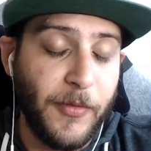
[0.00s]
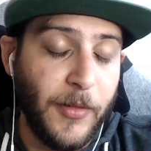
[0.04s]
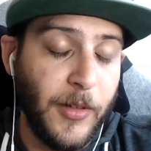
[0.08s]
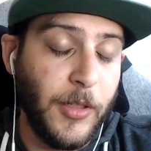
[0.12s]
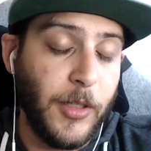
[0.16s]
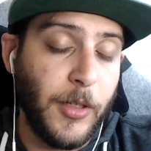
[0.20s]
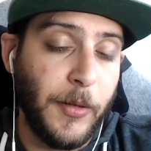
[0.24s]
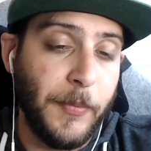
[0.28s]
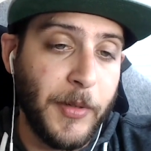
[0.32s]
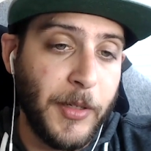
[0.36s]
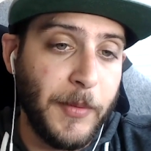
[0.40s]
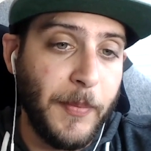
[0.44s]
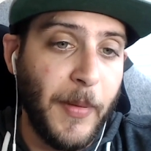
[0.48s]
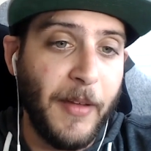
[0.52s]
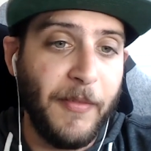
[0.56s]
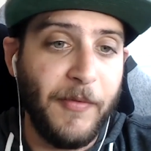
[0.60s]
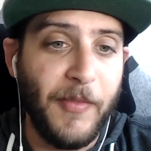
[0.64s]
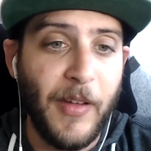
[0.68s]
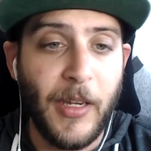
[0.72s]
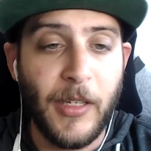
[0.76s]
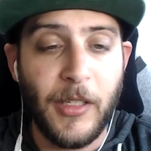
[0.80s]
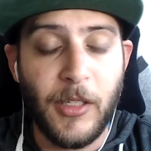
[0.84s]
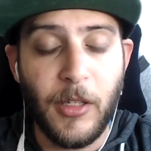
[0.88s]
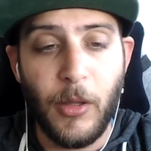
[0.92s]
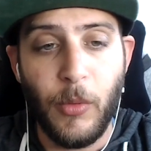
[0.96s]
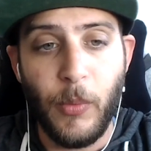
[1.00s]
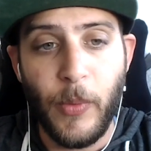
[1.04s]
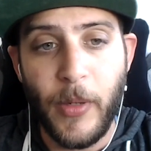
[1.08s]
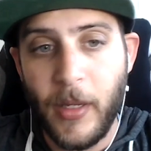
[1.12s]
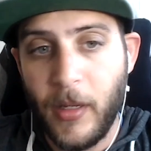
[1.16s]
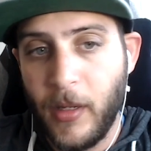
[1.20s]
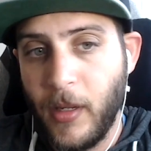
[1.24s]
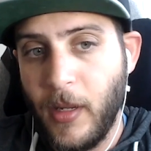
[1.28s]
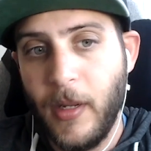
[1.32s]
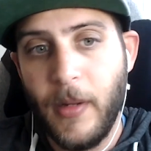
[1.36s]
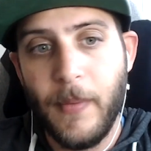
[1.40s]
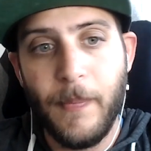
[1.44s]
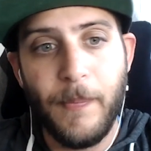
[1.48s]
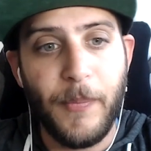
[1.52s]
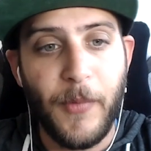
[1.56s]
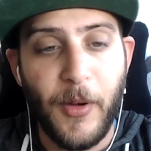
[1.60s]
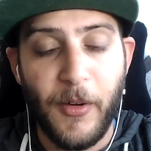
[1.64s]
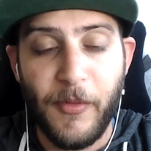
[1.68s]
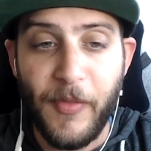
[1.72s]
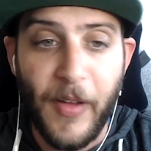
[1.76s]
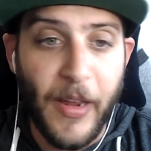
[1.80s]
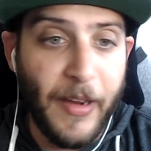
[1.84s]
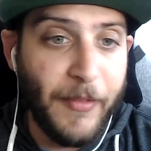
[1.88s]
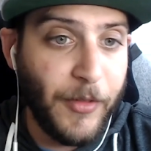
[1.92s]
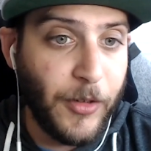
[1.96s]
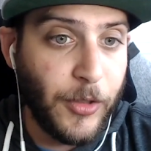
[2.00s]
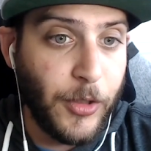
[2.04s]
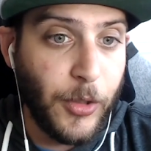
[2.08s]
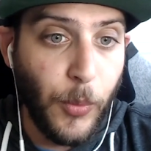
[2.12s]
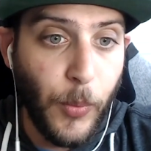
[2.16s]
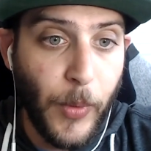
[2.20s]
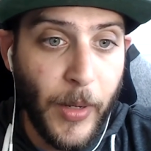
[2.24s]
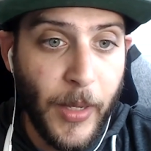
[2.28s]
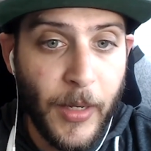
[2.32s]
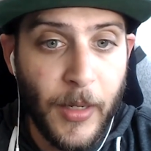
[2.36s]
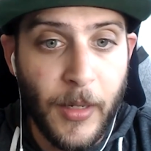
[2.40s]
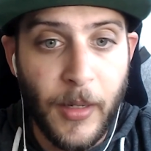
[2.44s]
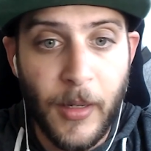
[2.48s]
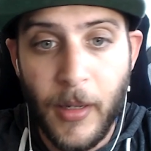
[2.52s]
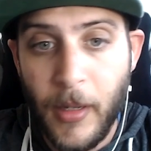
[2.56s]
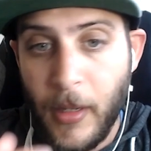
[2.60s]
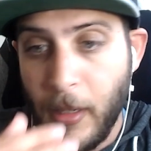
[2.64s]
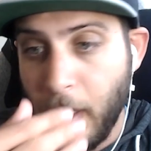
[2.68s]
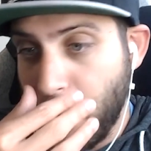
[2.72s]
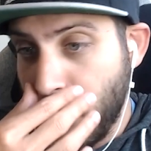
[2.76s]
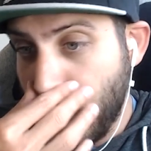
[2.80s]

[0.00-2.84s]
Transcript: in terms of my fades of the week, they're favored to win.